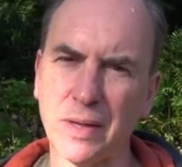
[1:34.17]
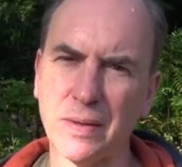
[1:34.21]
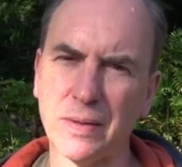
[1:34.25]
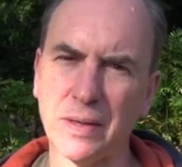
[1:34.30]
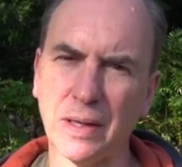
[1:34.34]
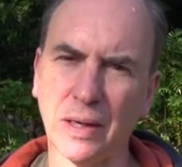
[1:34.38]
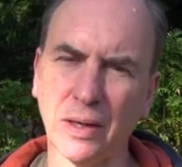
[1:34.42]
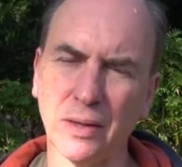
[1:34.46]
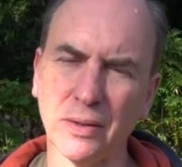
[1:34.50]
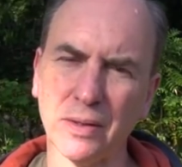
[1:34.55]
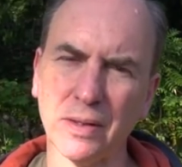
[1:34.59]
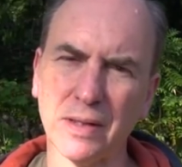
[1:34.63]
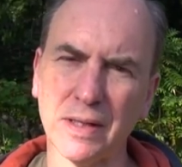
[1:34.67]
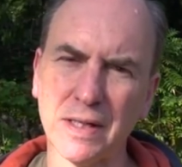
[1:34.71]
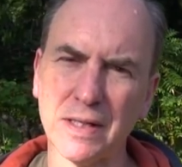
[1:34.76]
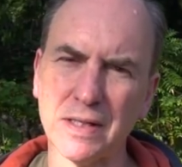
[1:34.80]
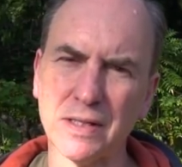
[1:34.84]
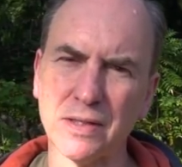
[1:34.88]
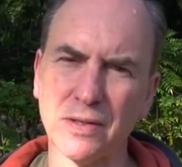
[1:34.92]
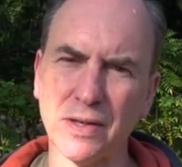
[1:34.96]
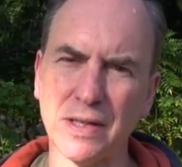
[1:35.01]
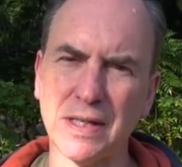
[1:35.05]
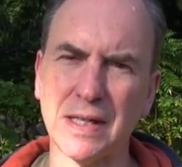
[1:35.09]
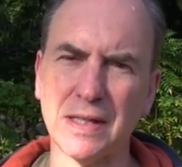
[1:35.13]
that a lot of
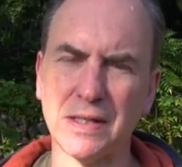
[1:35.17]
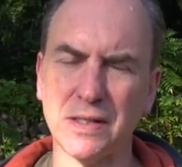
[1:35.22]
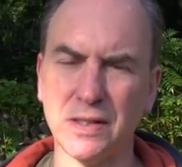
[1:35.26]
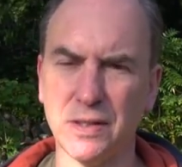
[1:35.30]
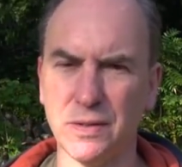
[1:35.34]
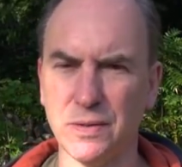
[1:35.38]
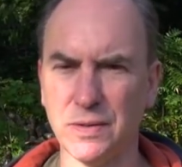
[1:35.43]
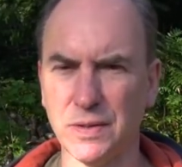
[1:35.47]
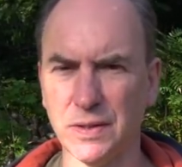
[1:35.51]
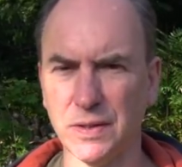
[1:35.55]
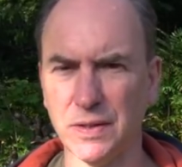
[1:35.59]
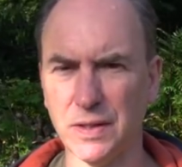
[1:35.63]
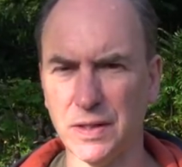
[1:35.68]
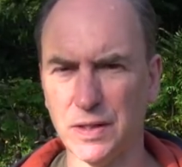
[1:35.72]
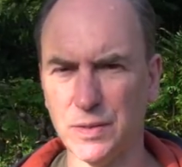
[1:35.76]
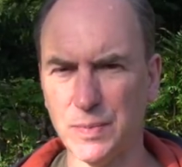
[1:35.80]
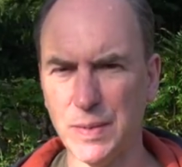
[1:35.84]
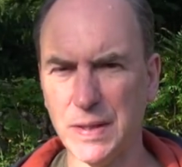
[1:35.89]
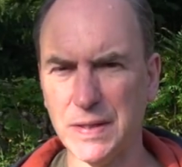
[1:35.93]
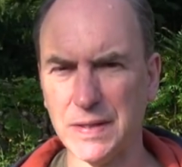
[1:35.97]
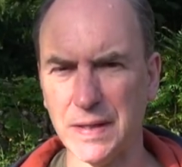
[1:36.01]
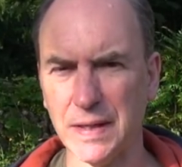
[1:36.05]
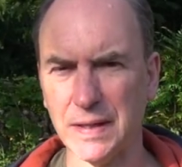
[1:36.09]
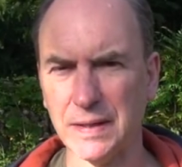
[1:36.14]
these critics use to
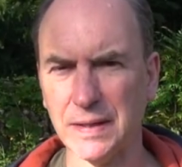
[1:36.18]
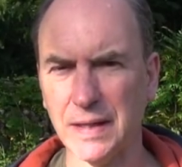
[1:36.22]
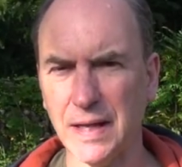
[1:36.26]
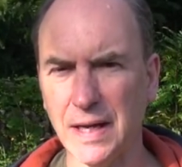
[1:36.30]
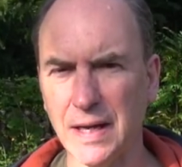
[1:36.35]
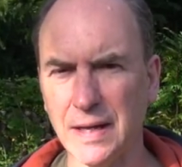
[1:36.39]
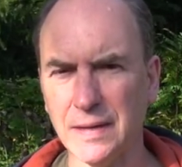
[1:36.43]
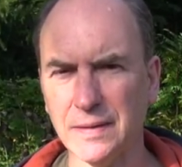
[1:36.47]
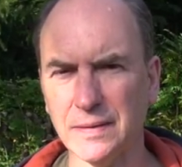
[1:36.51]
dismiss it